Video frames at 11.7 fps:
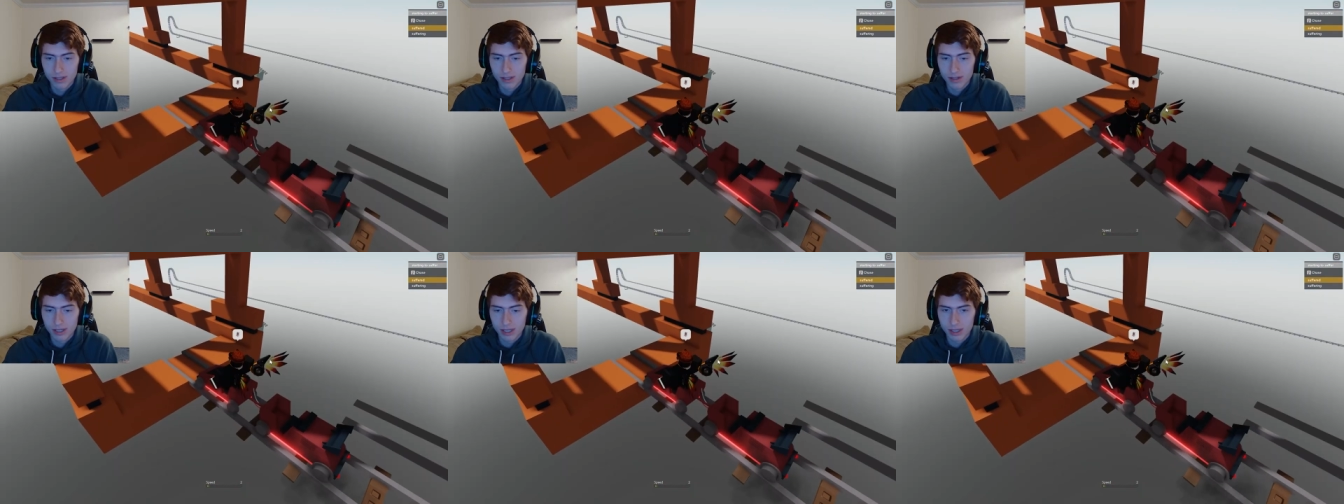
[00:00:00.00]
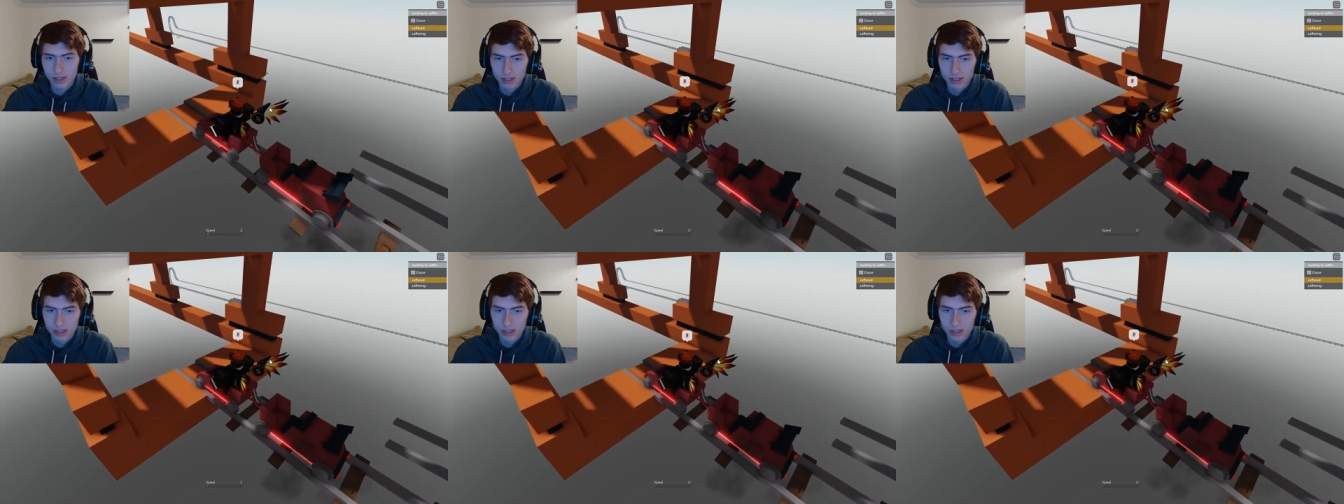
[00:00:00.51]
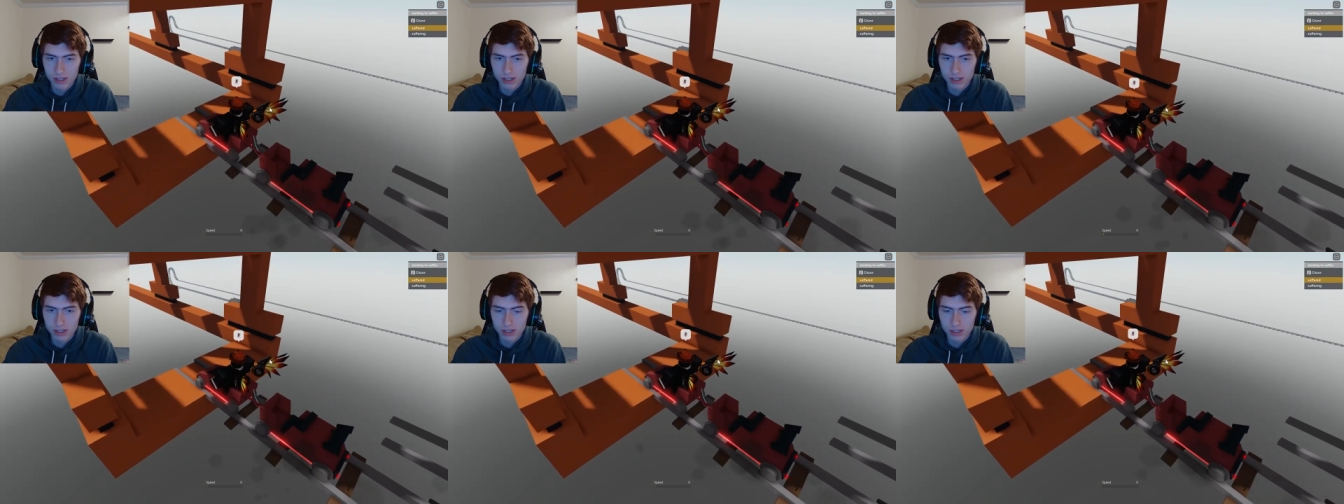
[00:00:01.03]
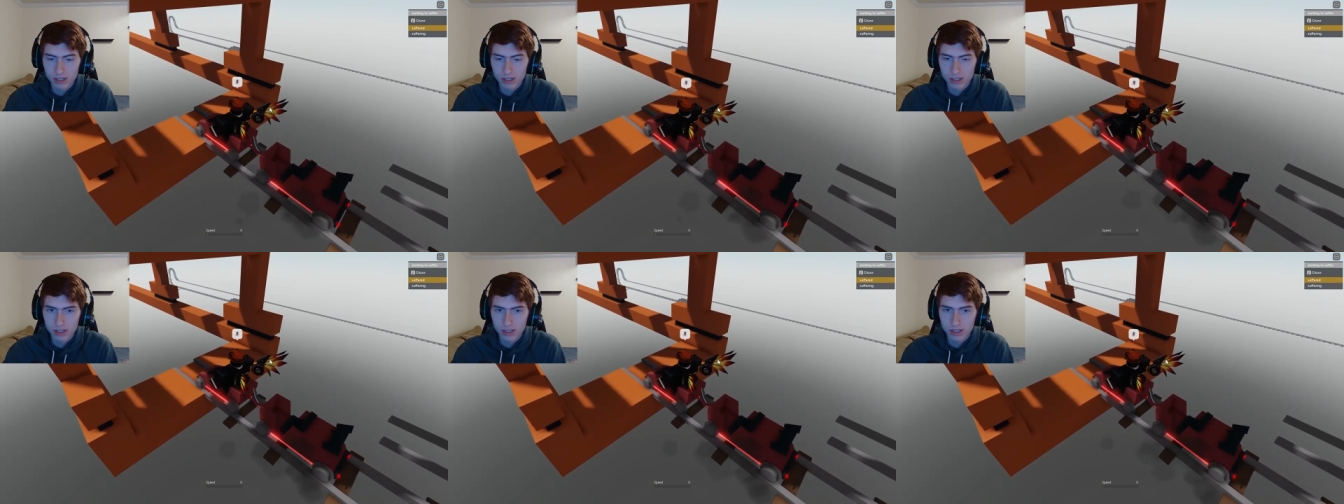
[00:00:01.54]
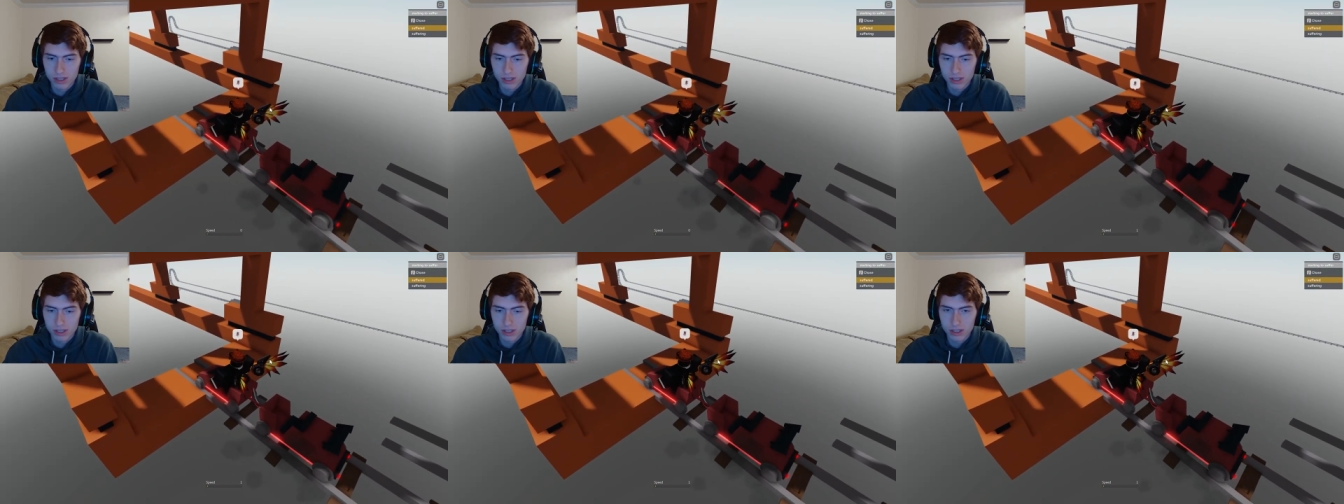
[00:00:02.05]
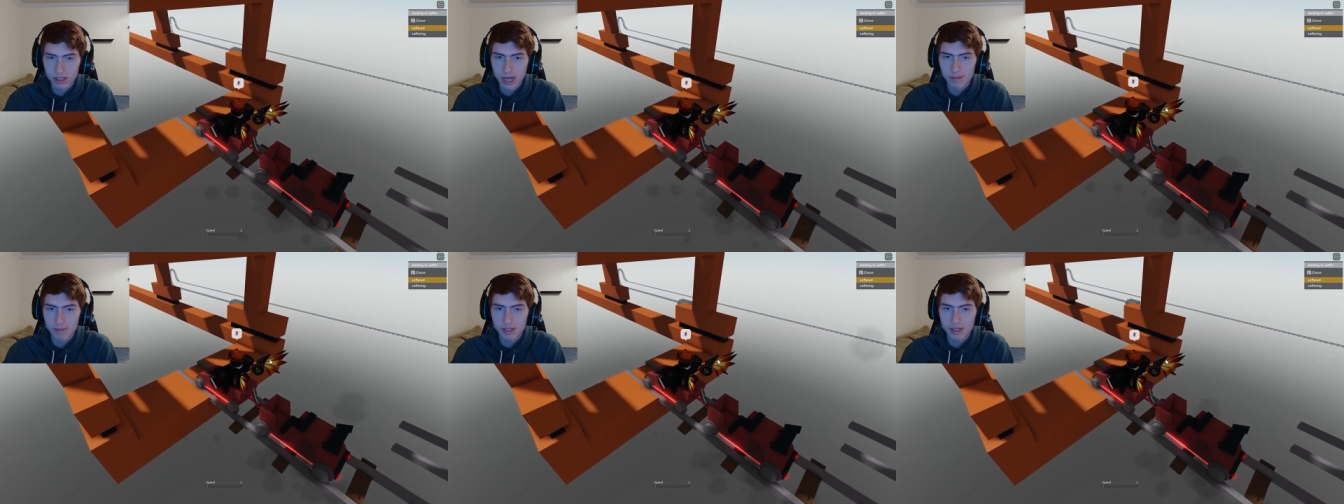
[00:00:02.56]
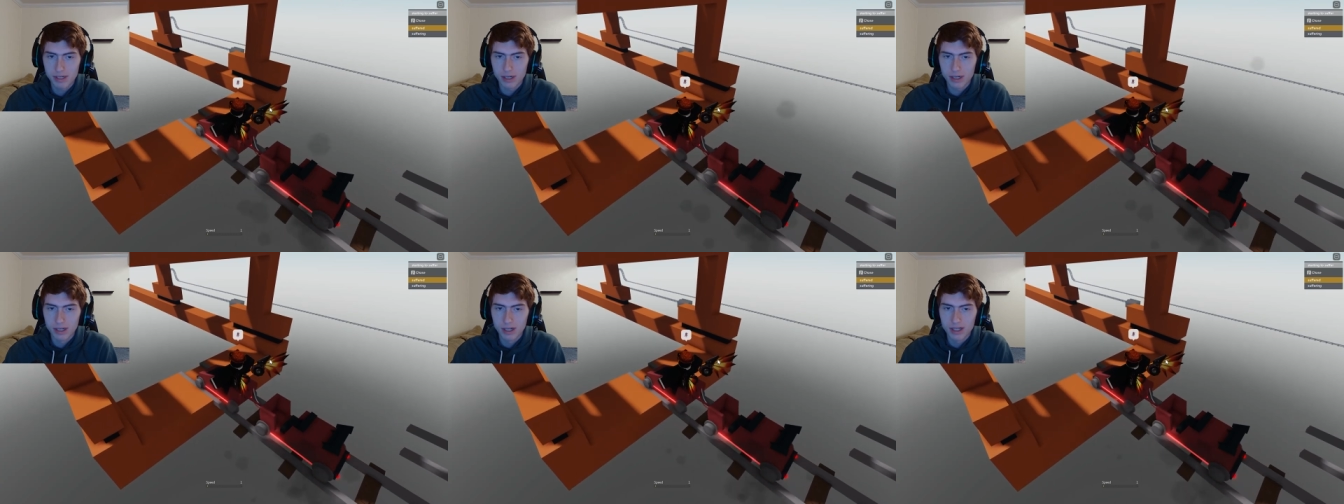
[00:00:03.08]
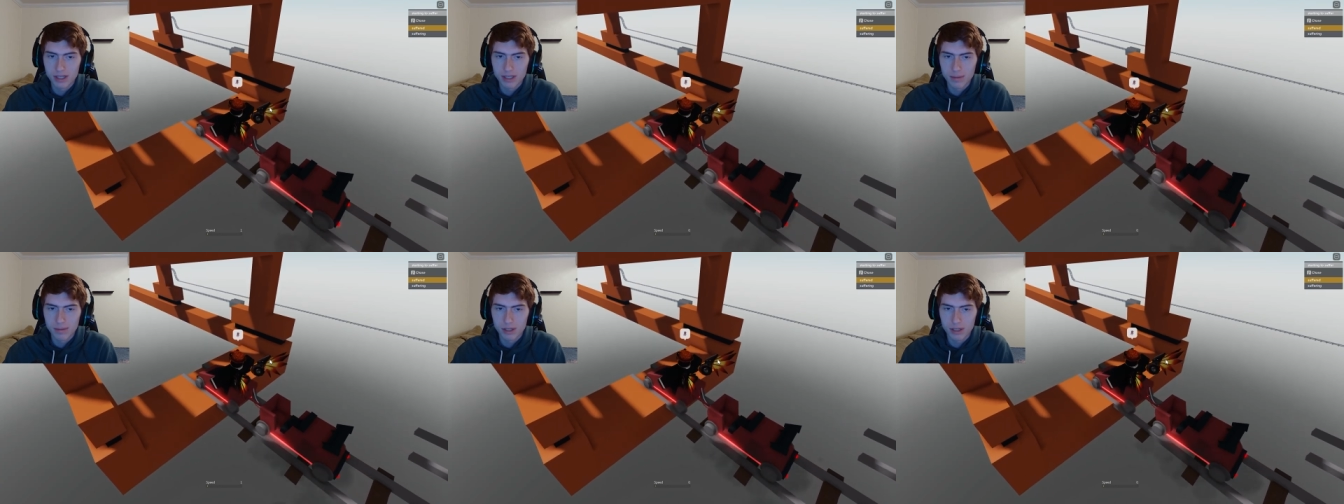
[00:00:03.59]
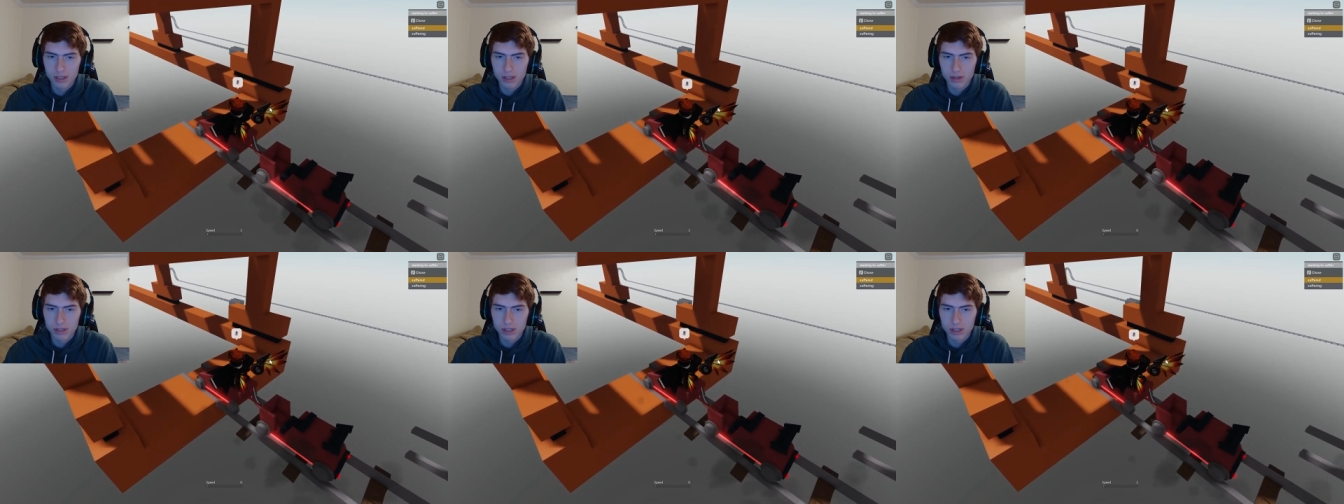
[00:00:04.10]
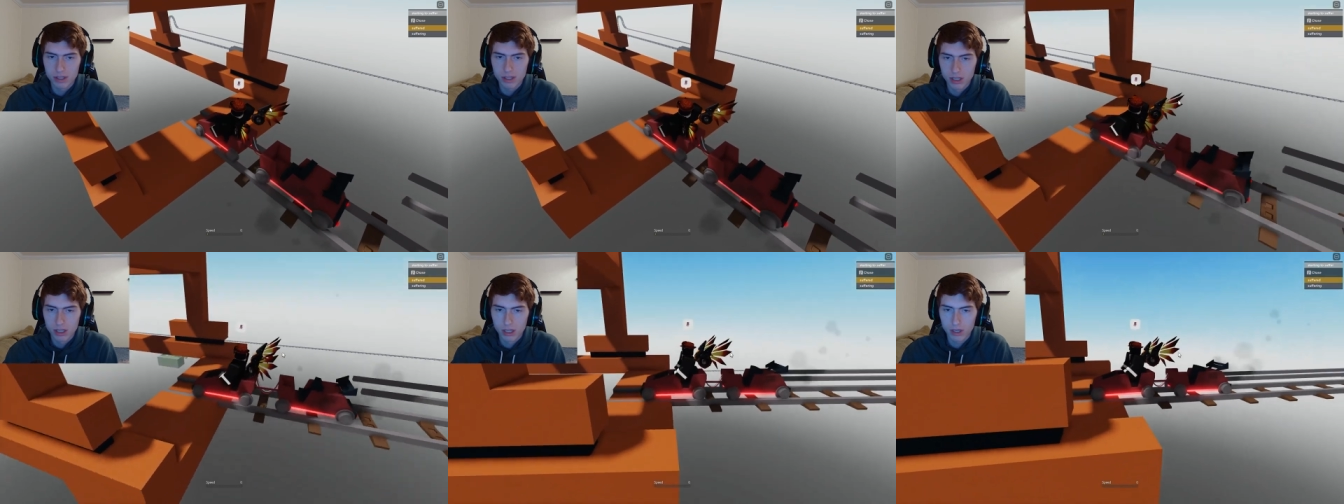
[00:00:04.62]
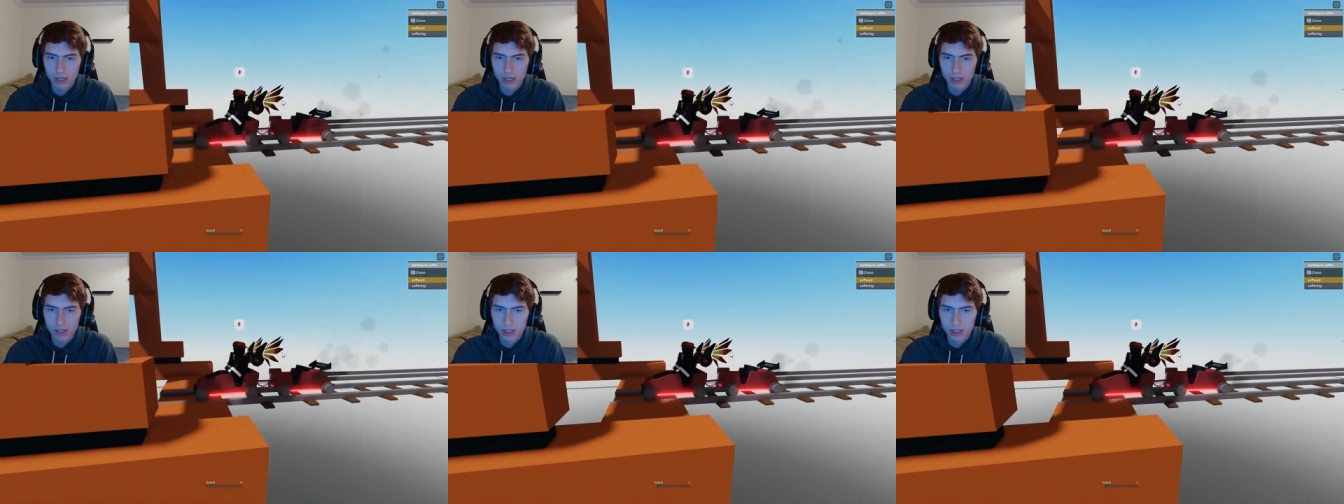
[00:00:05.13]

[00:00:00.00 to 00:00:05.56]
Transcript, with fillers: okay. So let's just, just, let's just stop here. Stop a little closer. Okay.